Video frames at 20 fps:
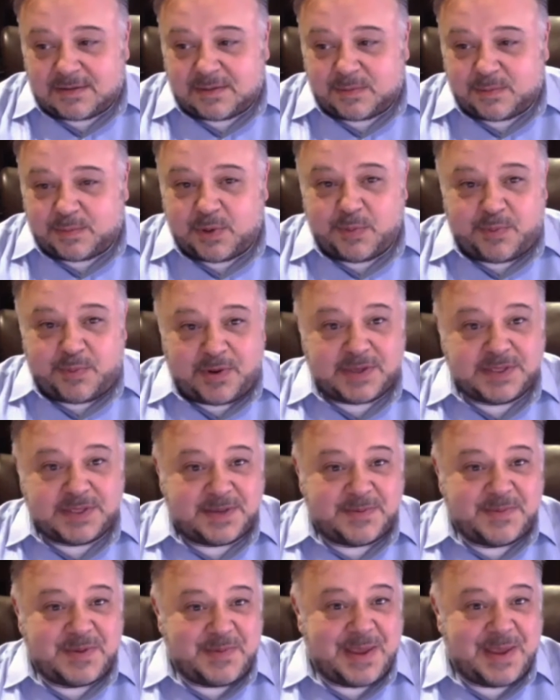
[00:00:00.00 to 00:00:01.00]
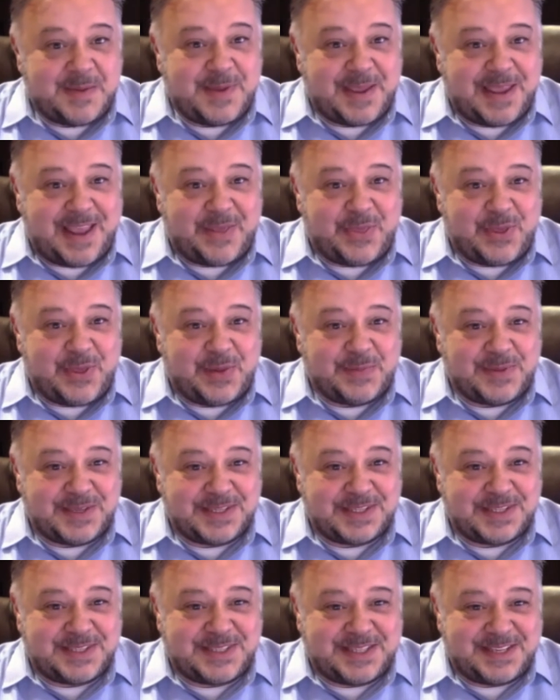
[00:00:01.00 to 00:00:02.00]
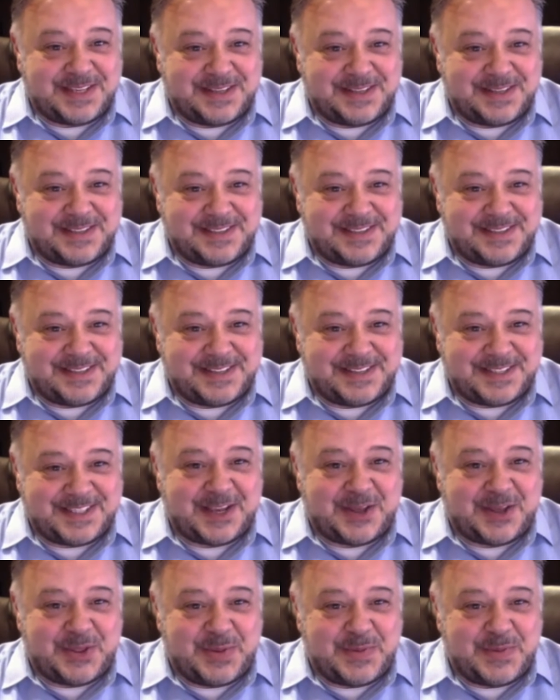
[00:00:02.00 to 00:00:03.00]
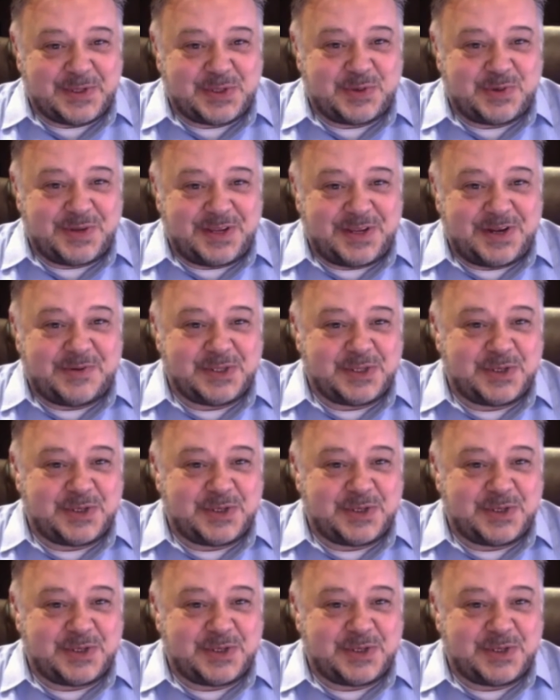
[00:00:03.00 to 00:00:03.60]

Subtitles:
Blue Prism and maybe get them to sell them a